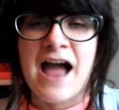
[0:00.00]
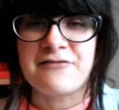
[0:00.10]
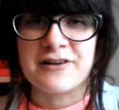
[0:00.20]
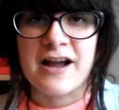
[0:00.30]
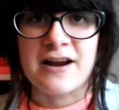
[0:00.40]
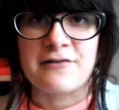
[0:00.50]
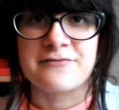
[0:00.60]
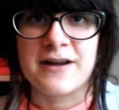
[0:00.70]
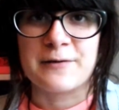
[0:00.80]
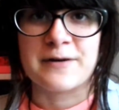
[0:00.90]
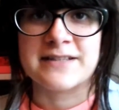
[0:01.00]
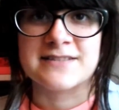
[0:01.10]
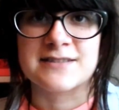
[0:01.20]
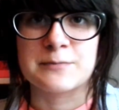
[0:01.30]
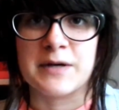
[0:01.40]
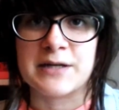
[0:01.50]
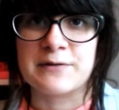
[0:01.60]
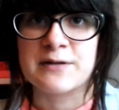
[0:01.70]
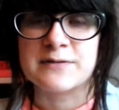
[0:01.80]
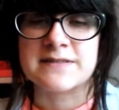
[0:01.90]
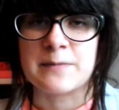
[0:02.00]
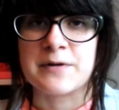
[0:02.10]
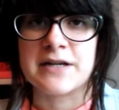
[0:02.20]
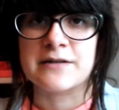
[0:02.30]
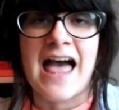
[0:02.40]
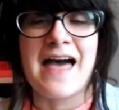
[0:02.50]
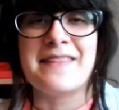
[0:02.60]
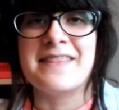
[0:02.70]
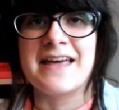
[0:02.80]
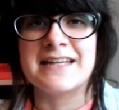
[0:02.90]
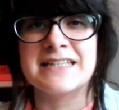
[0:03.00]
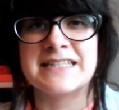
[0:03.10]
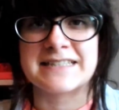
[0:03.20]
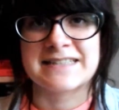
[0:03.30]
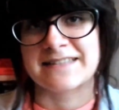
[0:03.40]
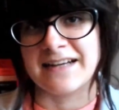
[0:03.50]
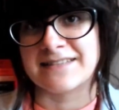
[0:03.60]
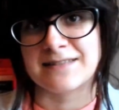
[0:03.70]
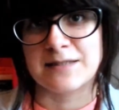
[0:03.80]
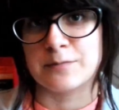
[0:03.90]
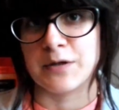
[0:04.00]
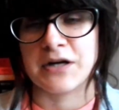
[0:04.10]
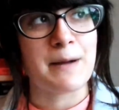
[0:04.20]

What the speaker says: forgot how fun it was to buddy read with someone and then discuss the book.